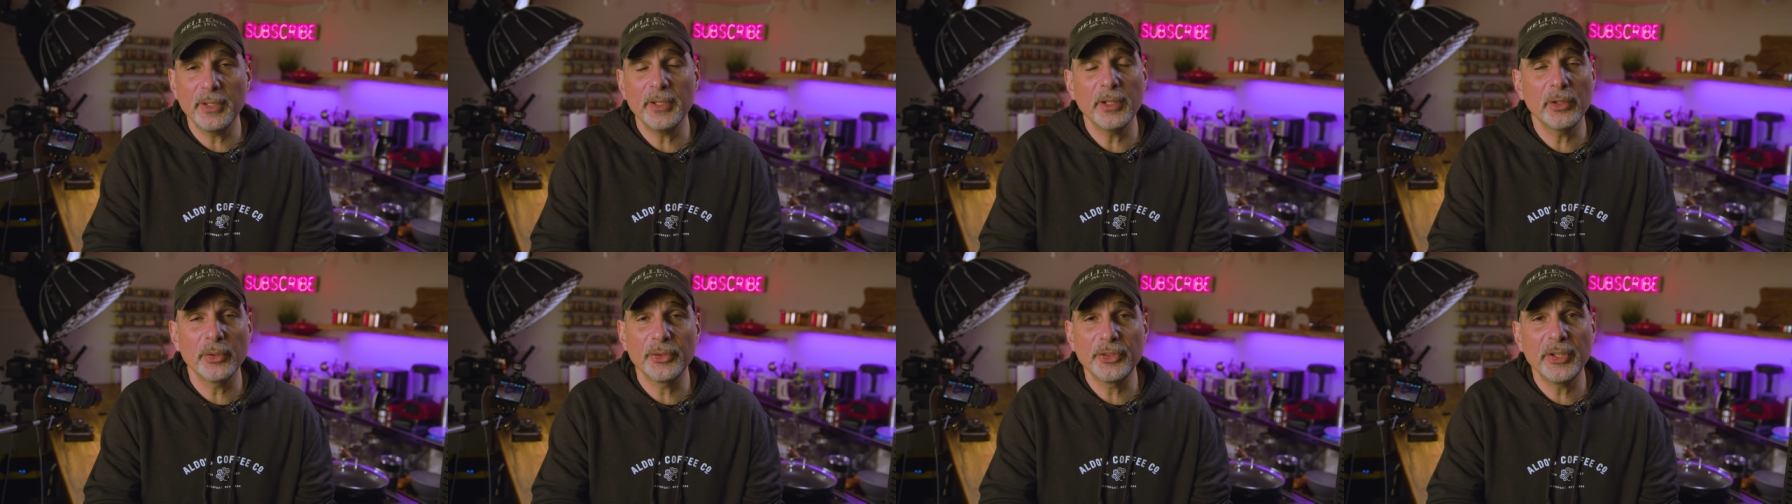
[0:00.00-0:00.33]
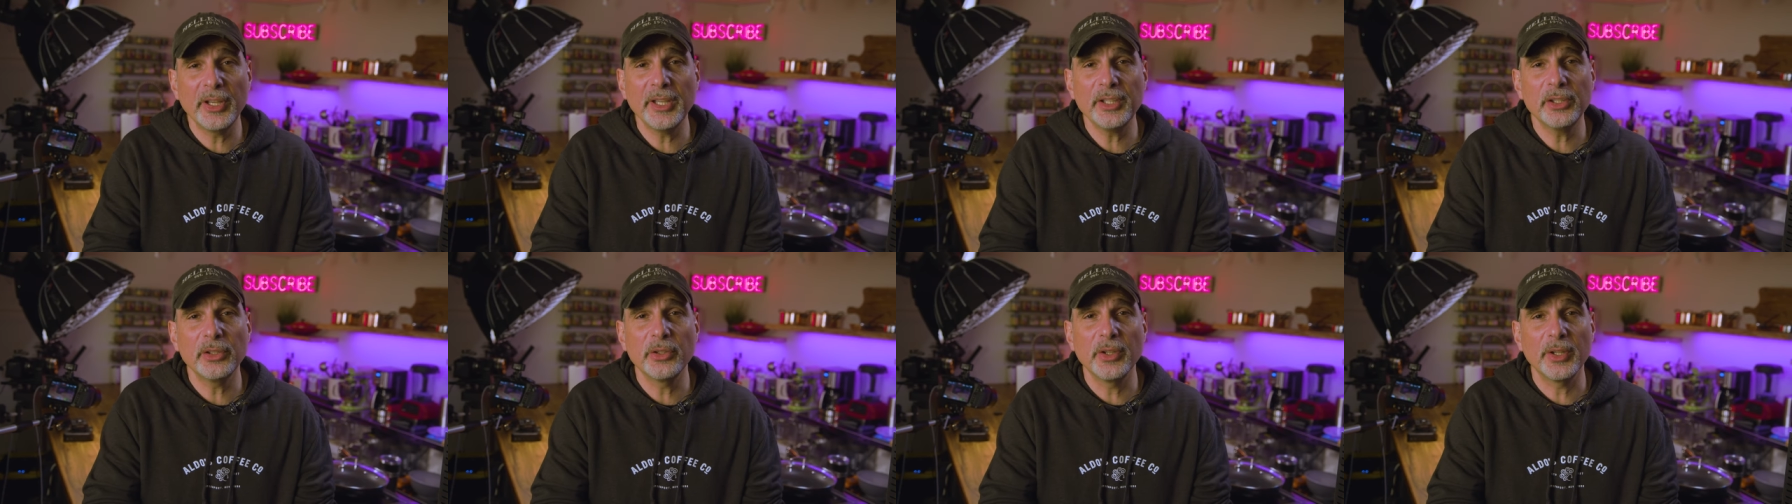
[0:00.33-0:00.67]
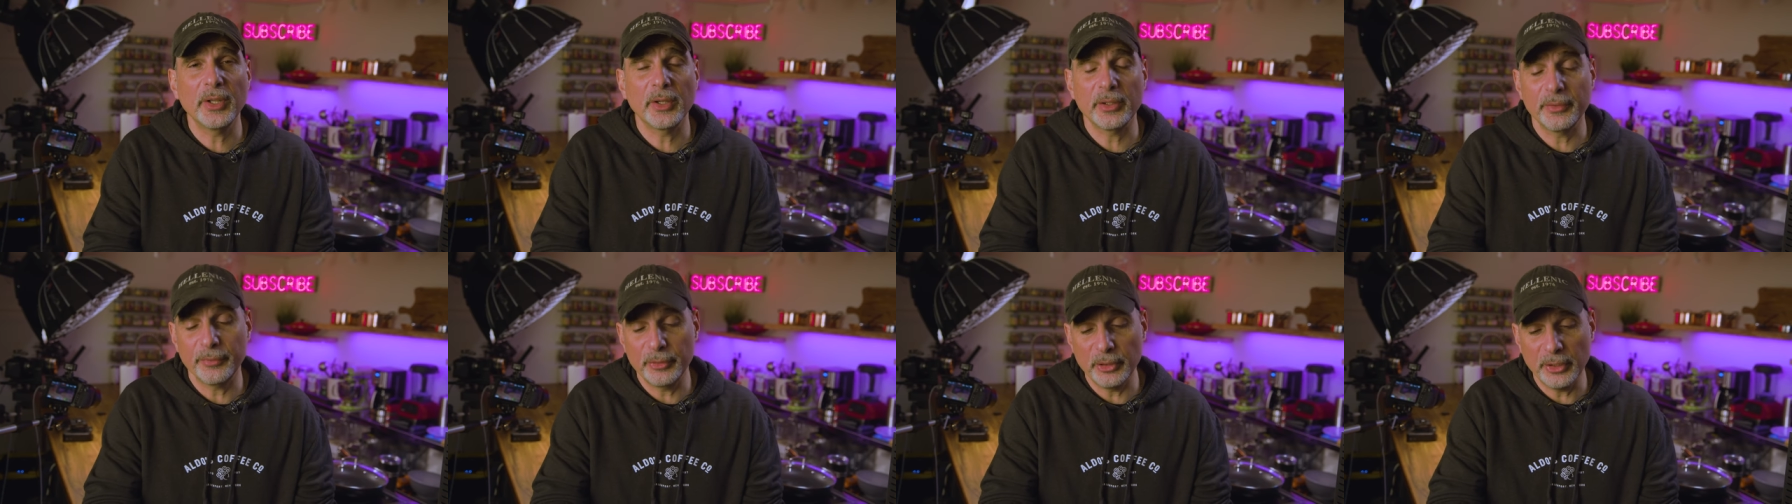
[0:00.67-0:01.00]
It'll take you
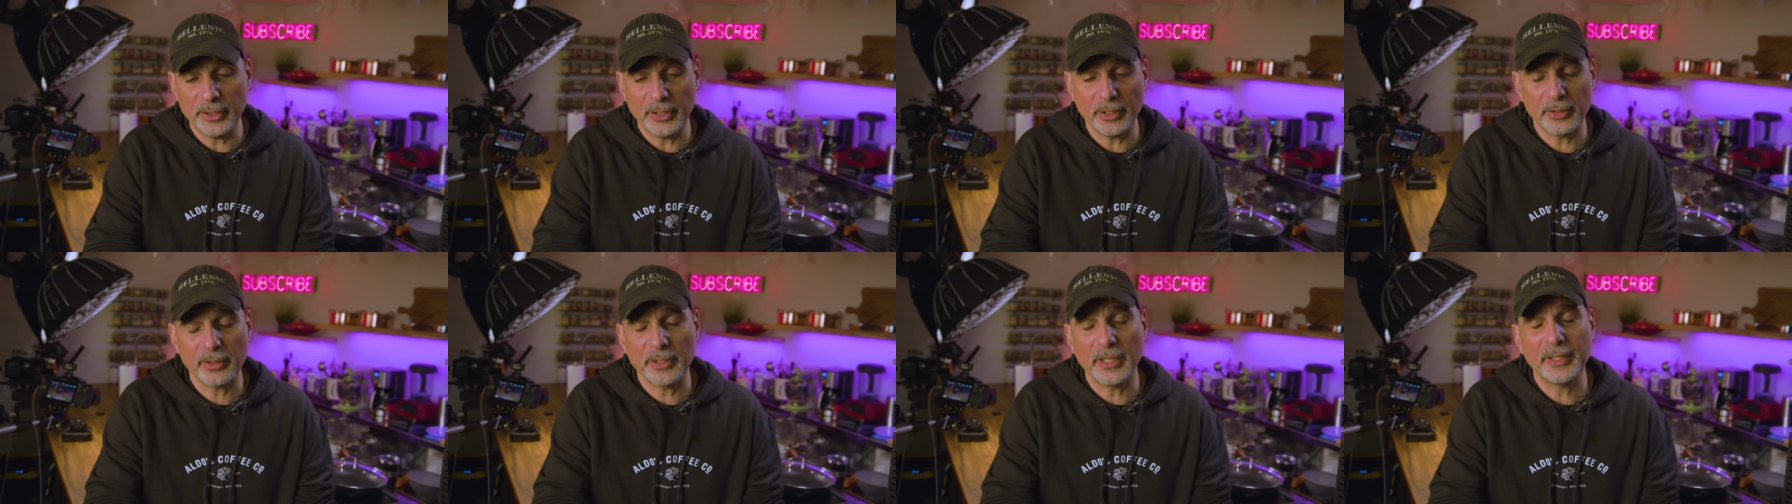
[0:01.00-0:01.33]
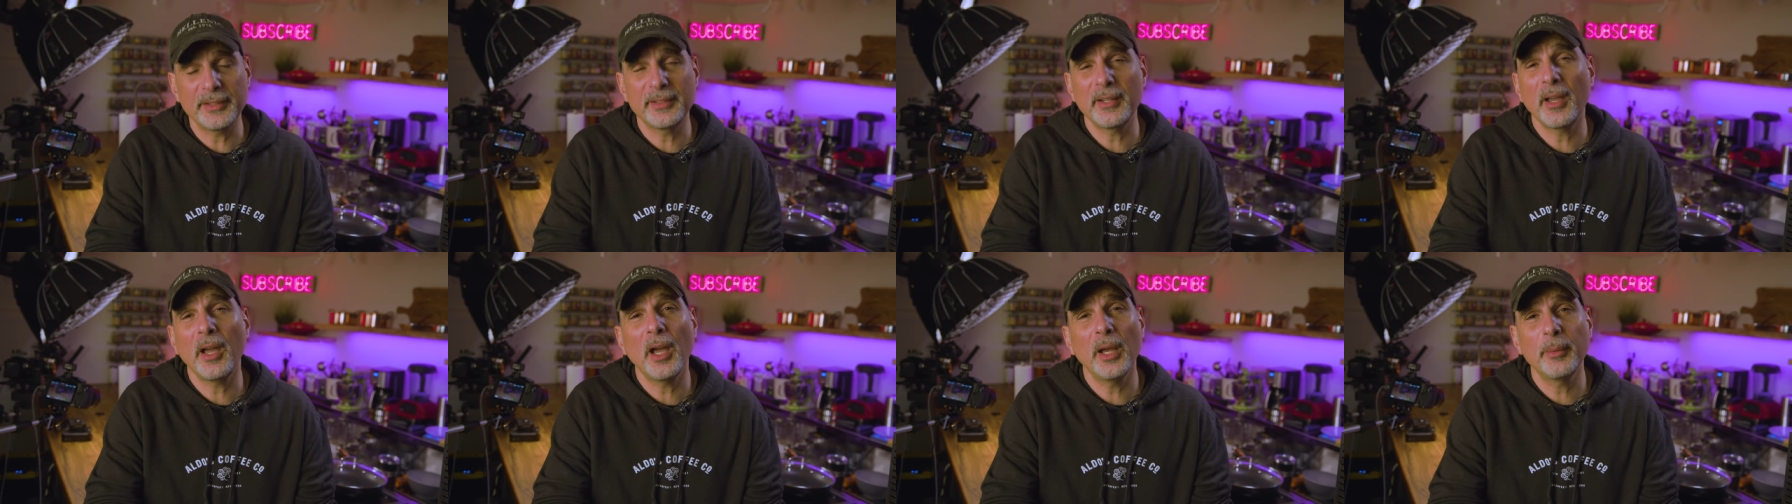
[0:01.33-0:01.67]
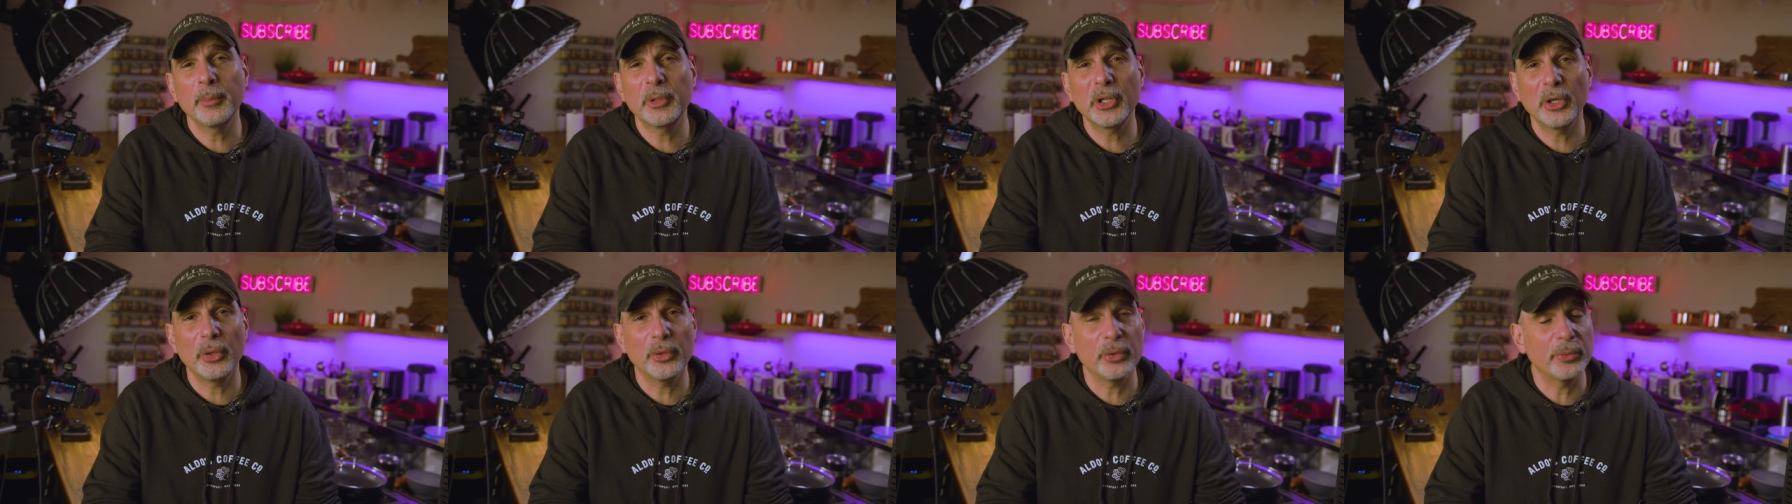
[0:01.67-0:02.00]
there. If you hit it on a
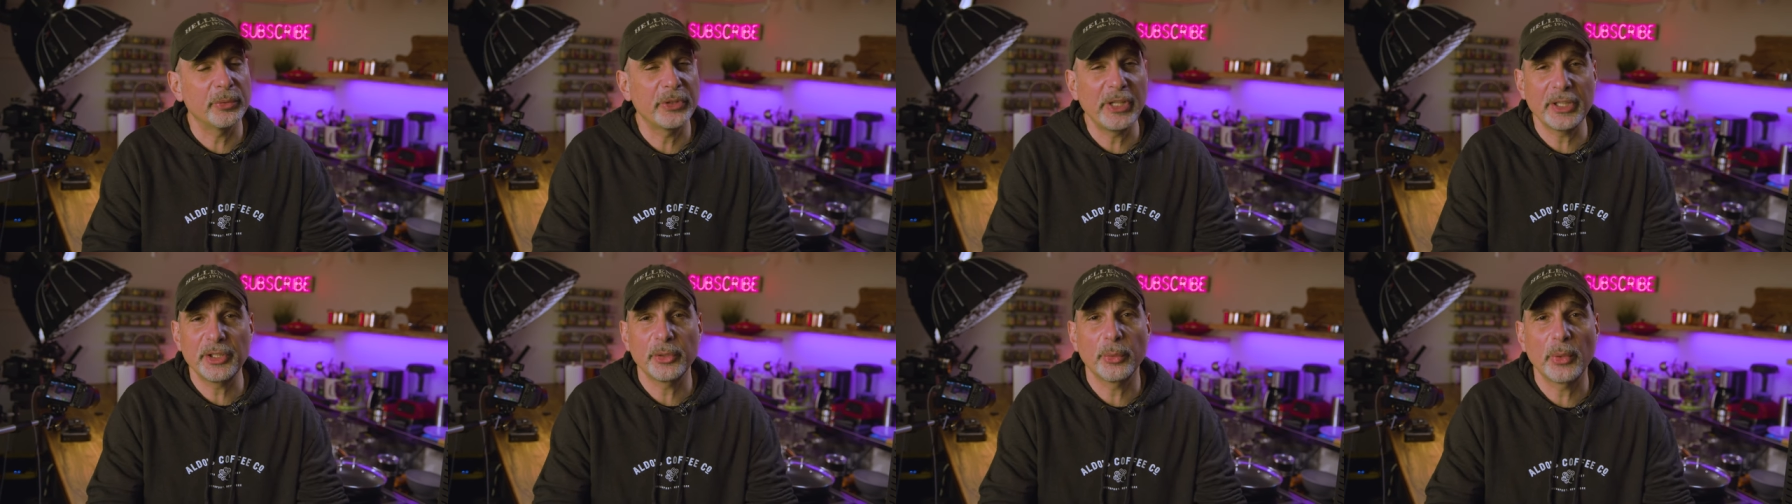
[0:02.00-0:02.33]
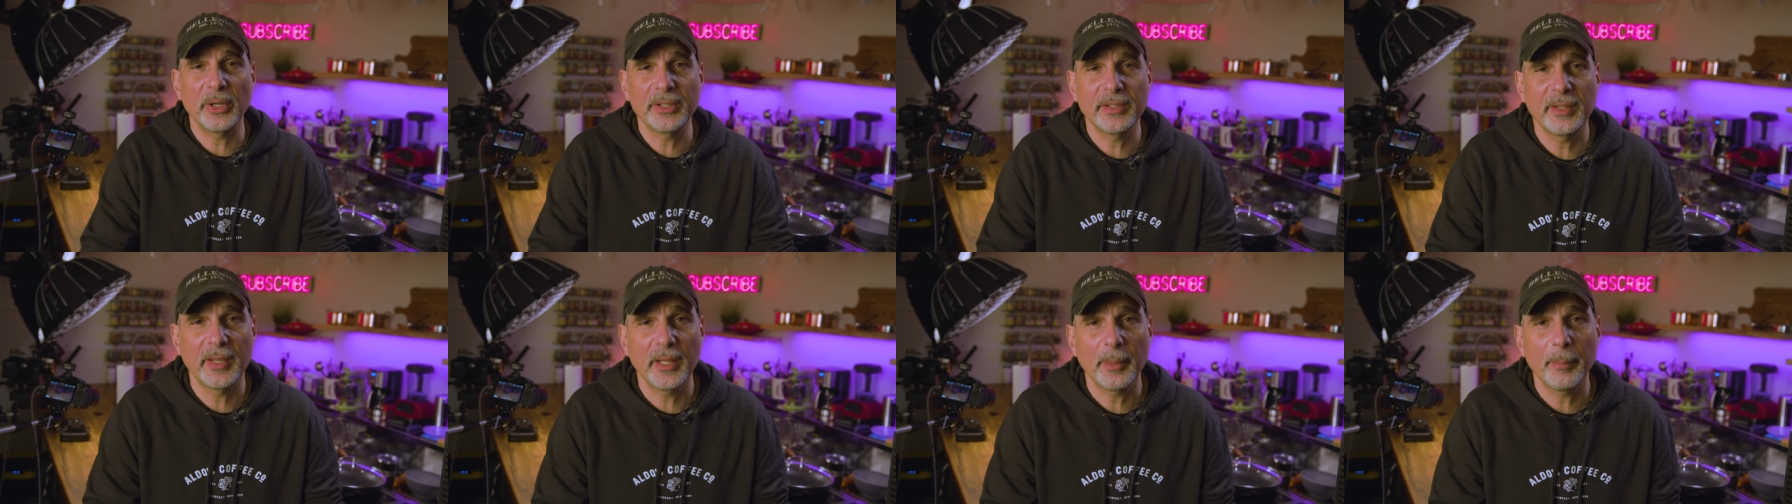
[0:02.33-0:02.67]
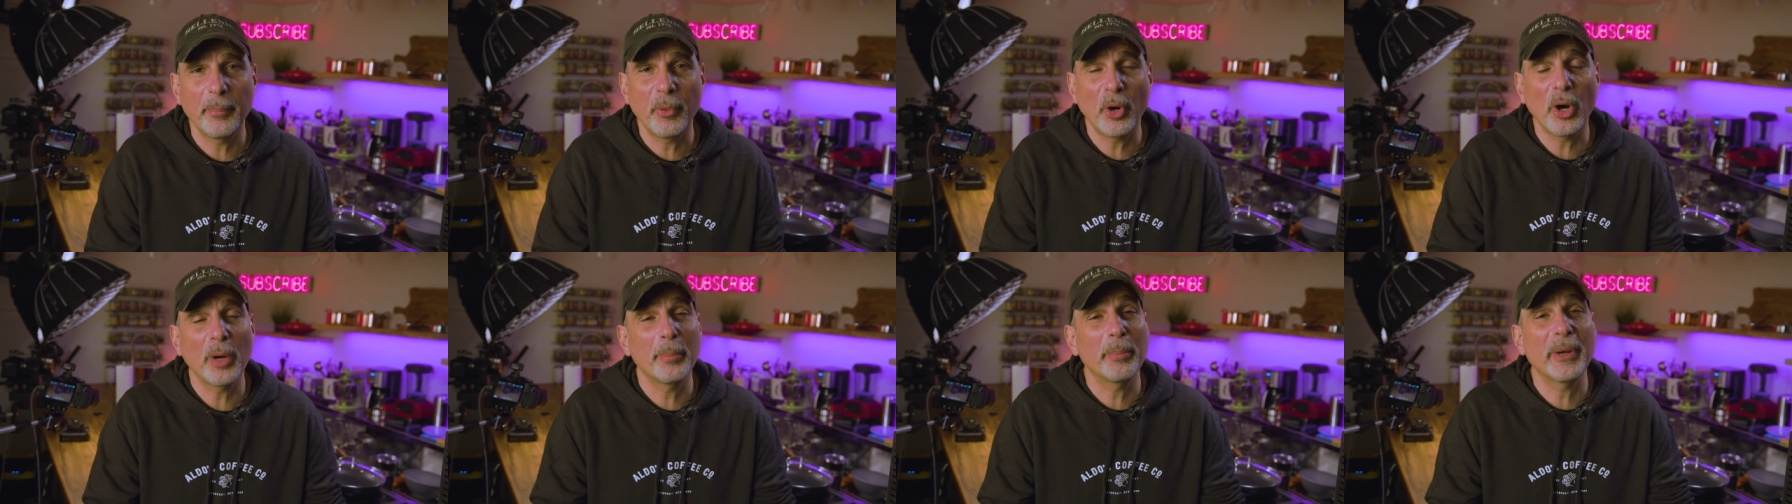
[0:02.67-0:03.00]
time code, it'll take you right to that
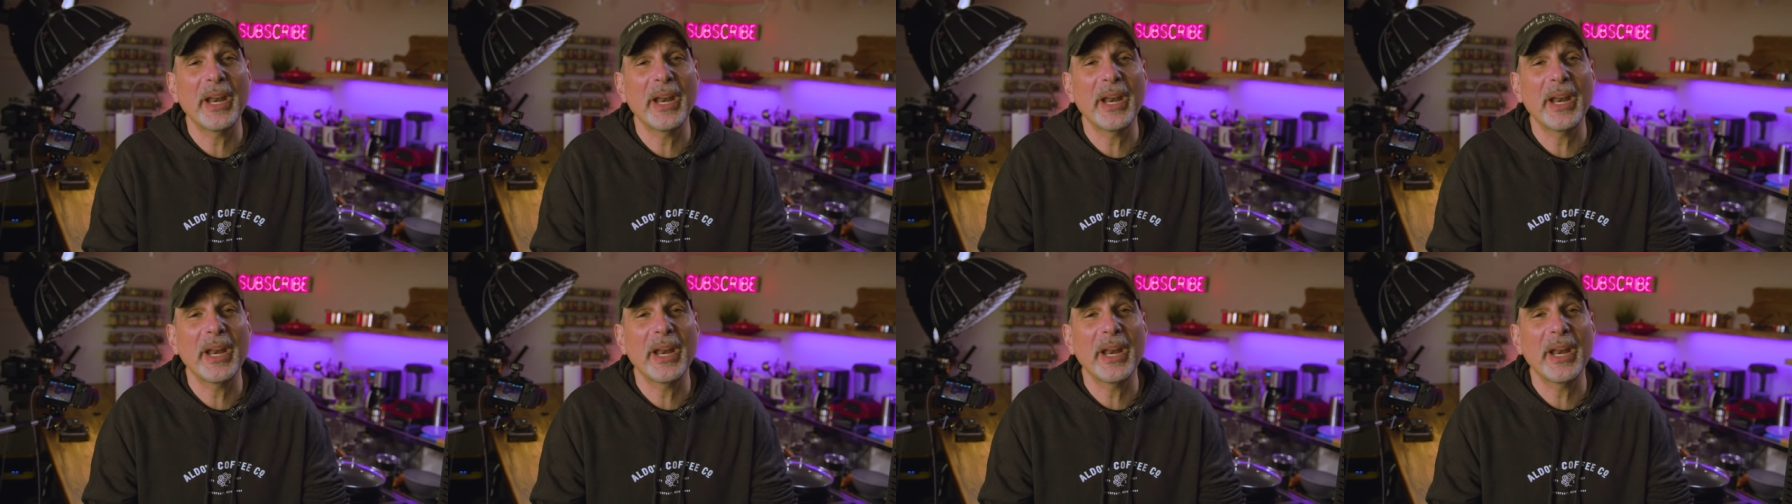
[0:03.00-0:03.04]
part.